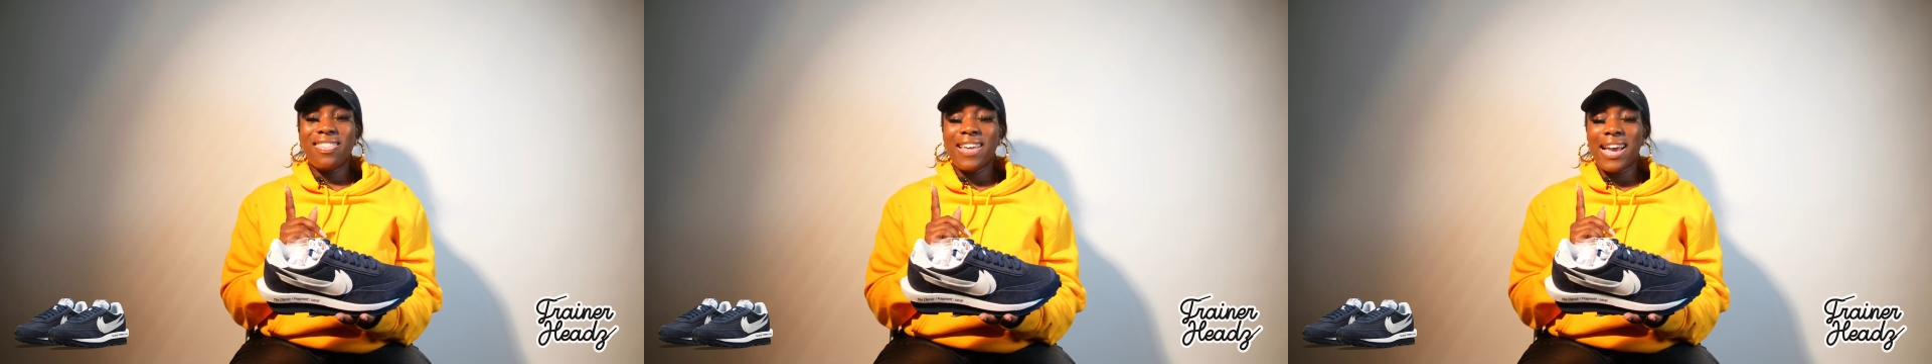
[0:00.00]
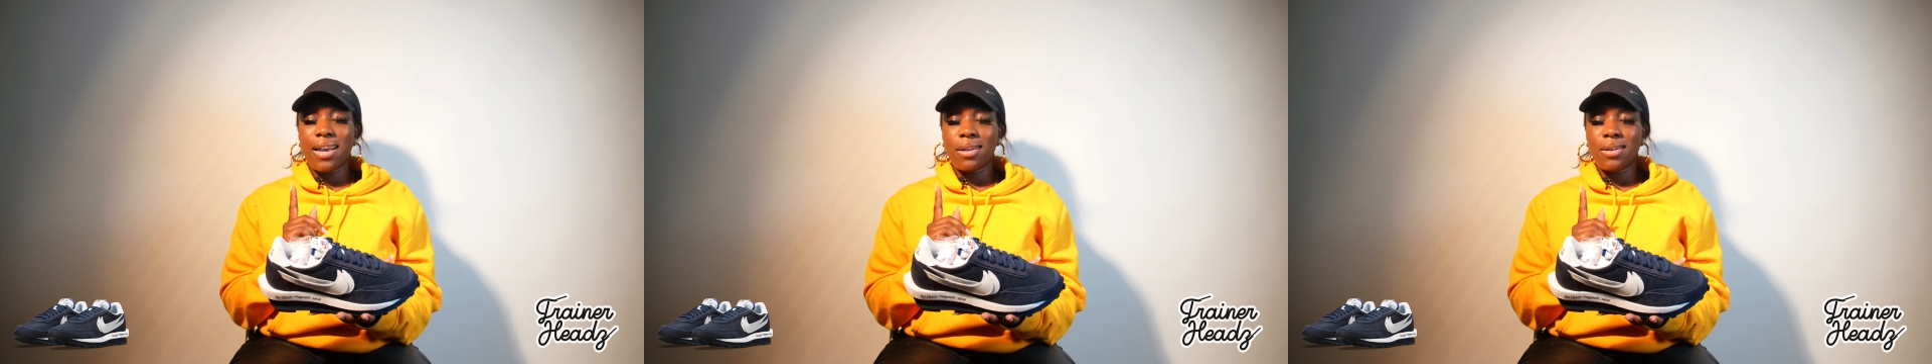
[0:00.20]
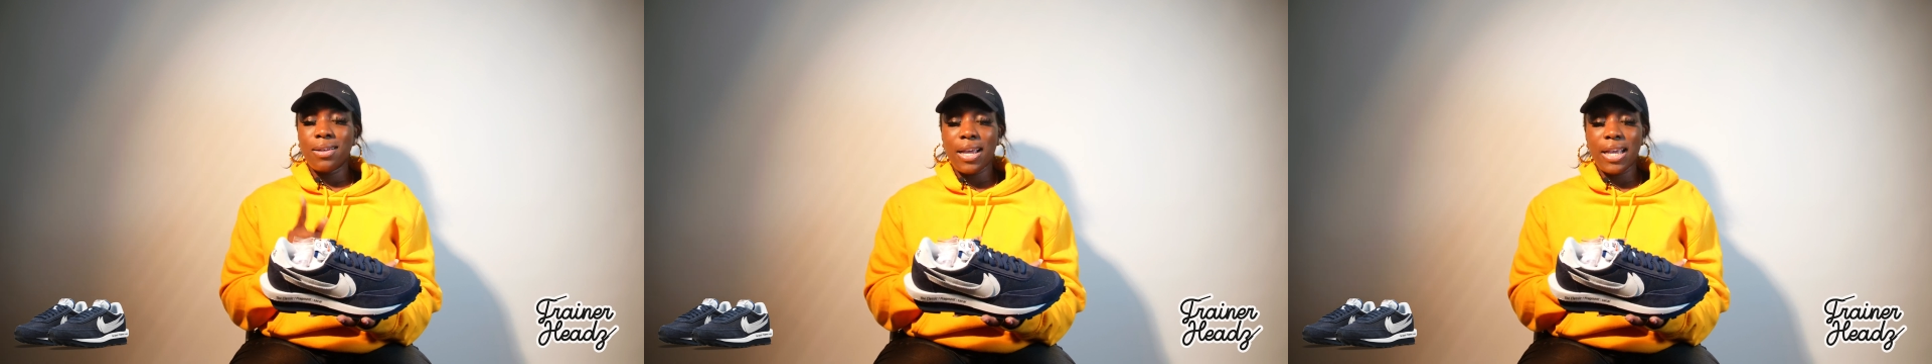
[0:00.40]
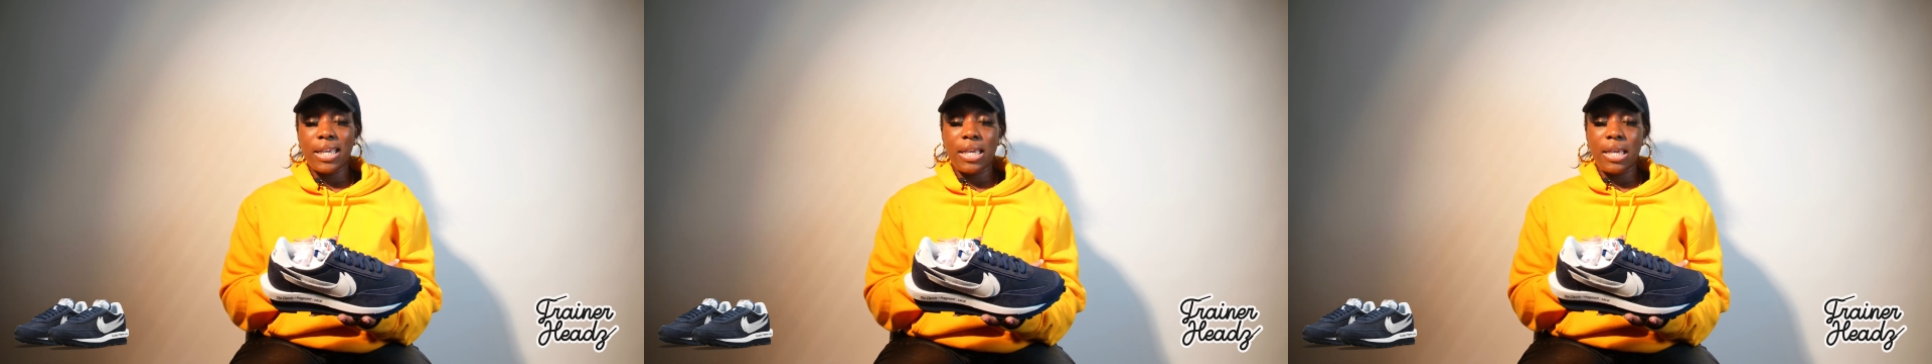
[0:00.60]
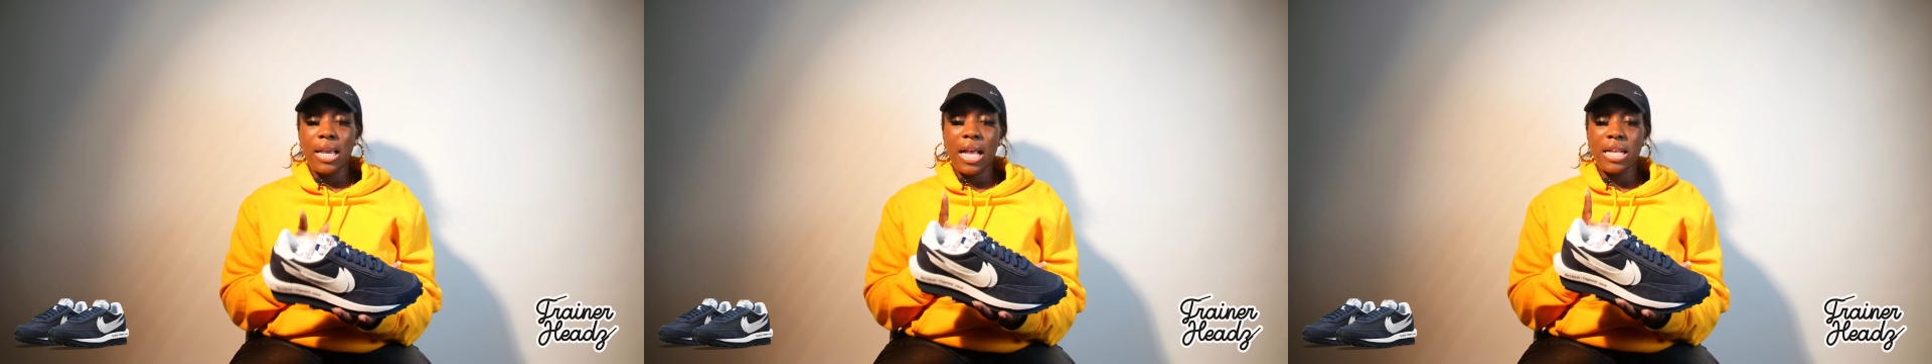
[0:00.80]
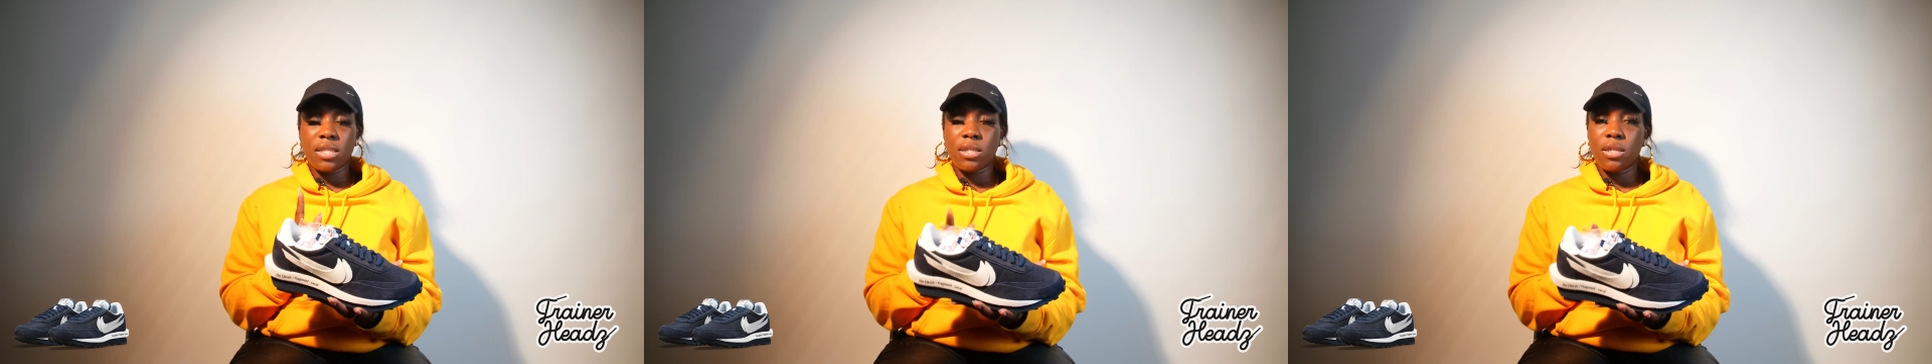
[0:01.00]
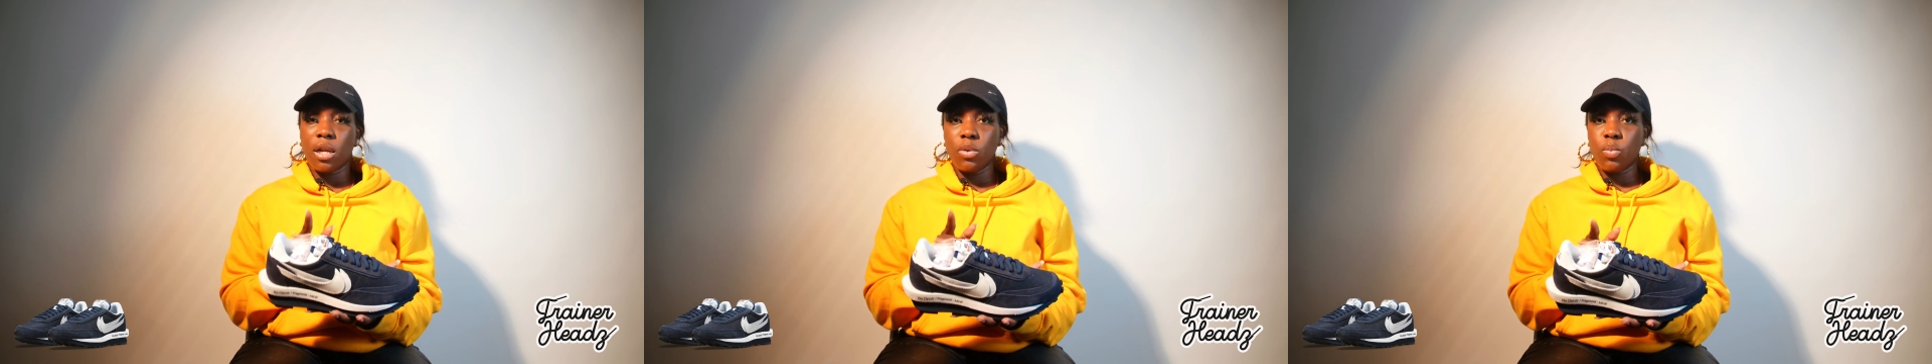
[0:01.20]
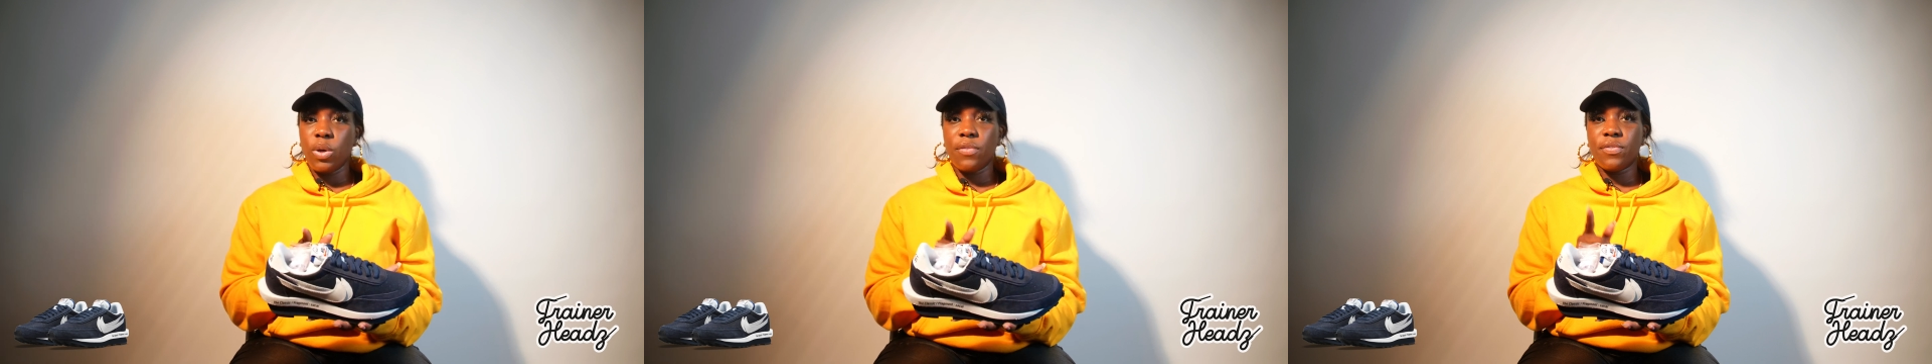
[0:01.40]
that Nike has
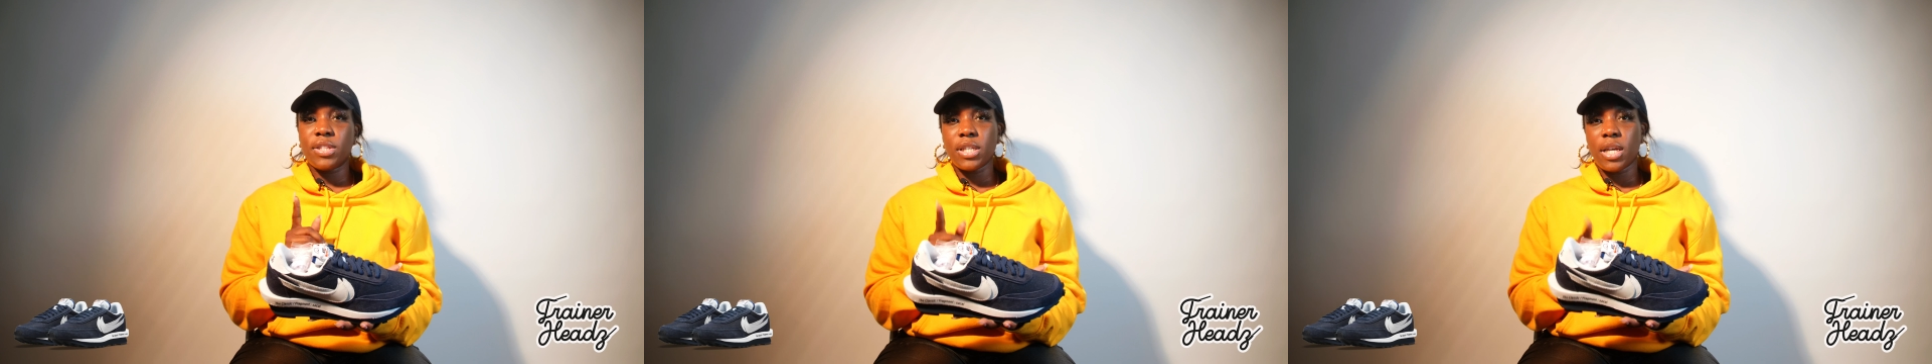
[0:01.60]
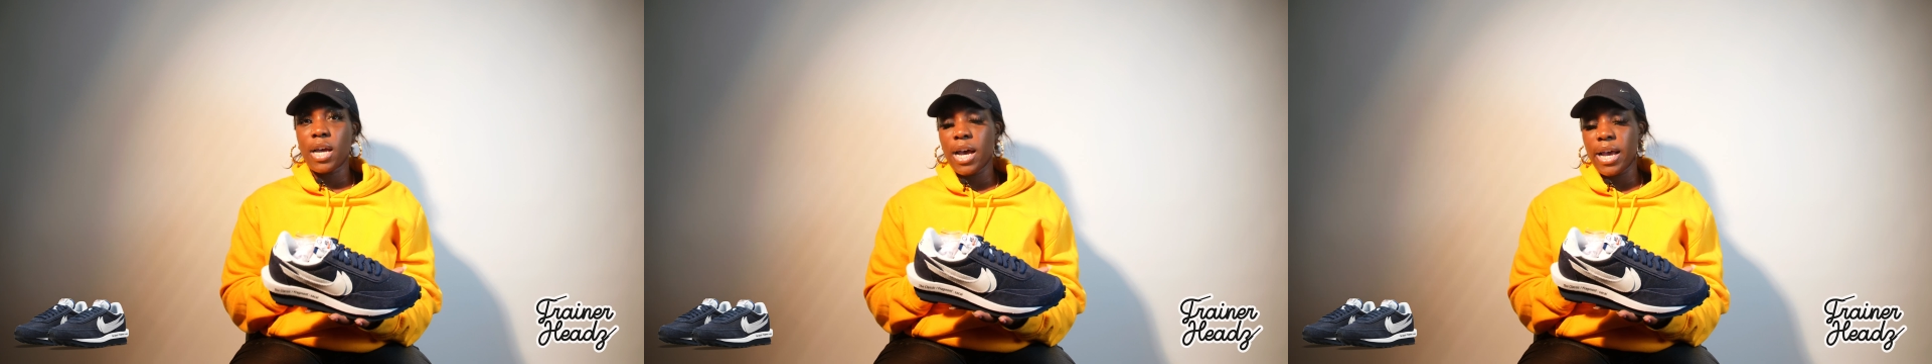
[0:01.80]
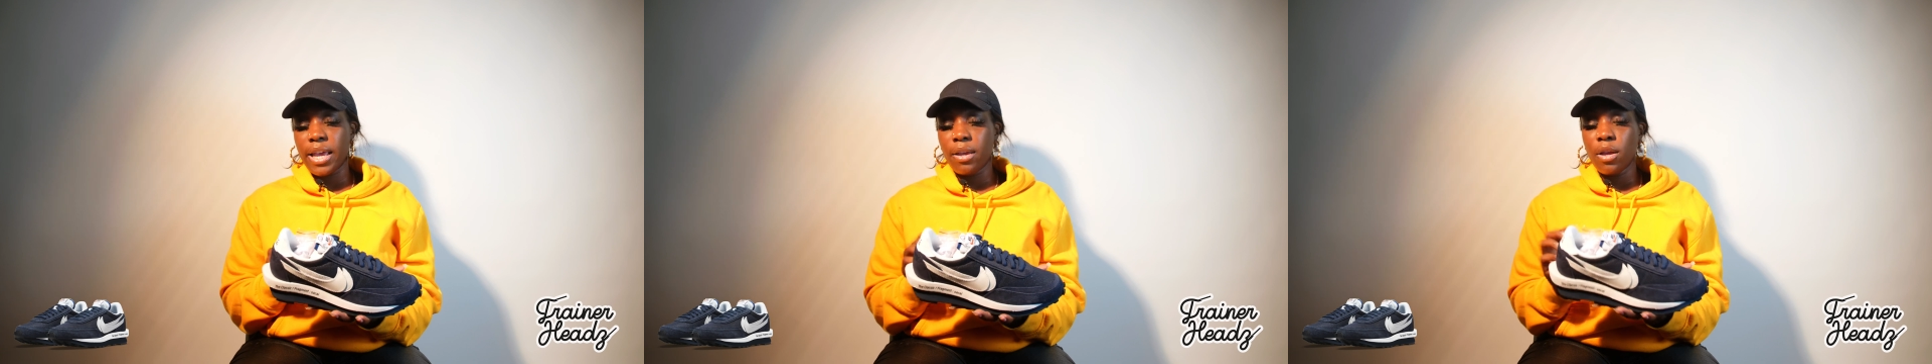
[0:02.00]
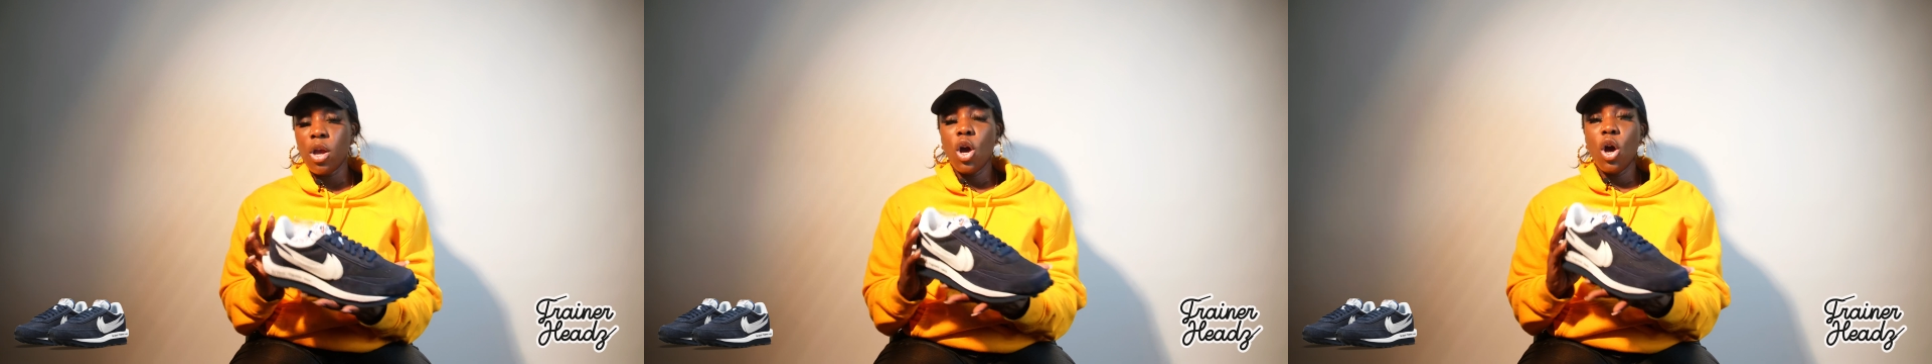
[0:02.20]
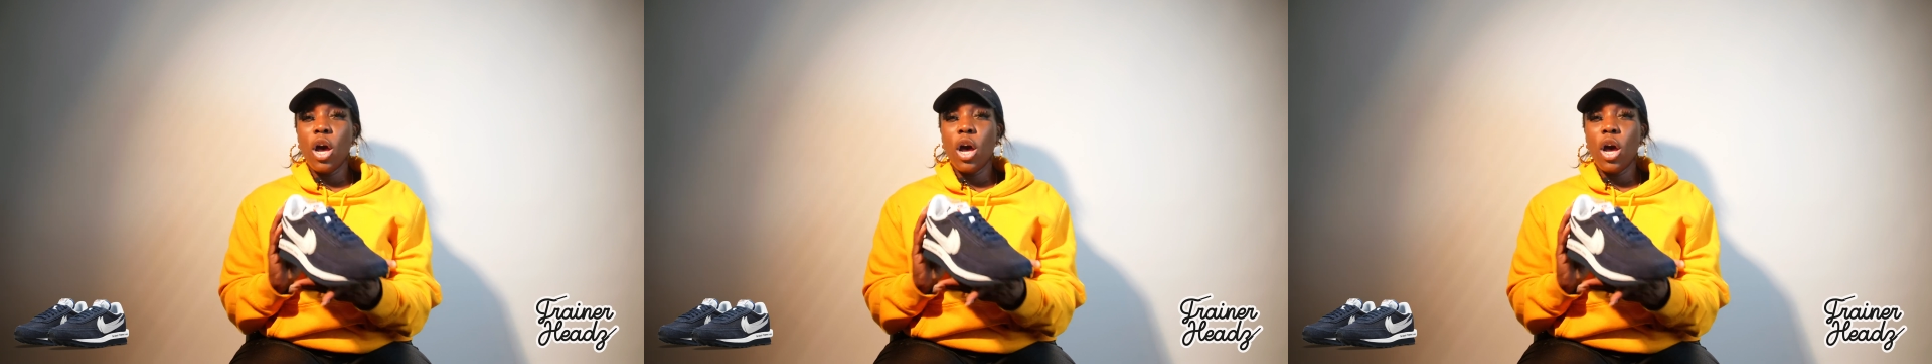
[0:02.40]
done with Sacai,